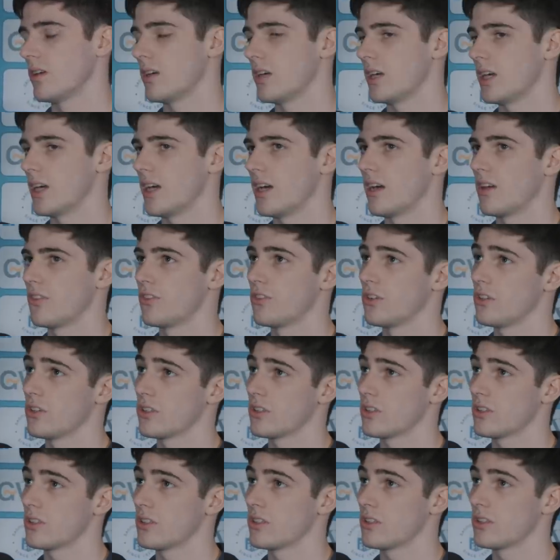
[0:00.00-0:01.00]
Yeah, I
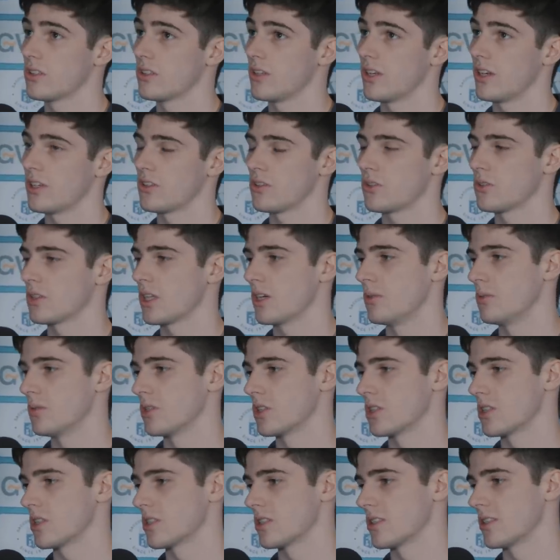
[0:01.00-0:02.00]
thought I thought that
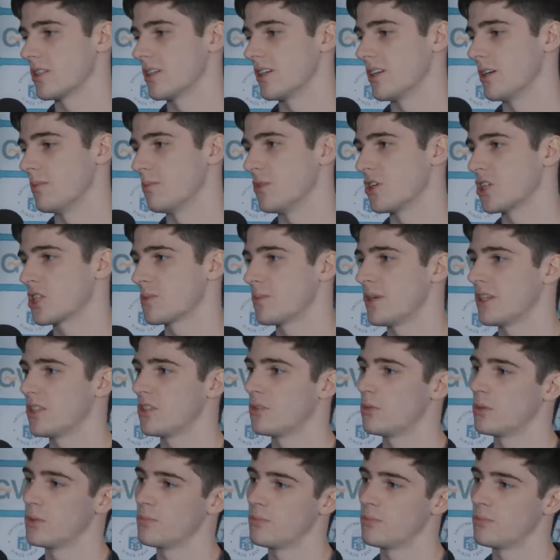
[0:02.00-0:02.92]
was uh, much better.